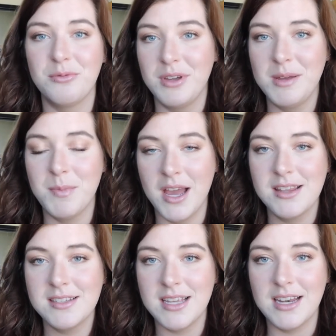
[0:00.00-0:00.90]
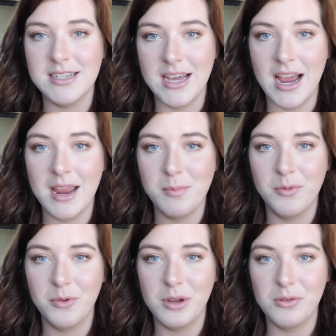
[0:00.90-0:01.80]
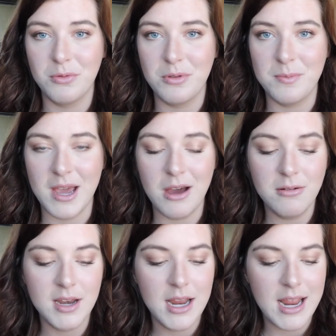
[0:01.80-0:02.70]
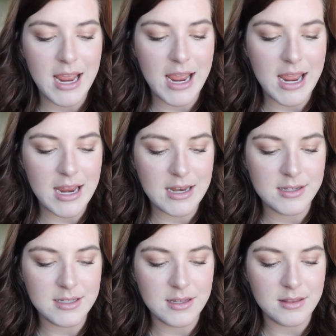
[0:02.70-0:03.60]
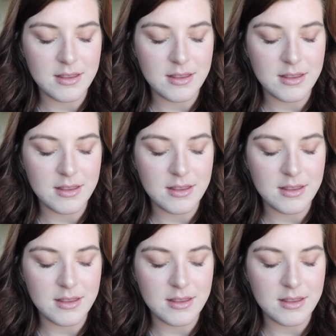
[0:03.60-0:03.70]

3 months at a time before you throw them out. And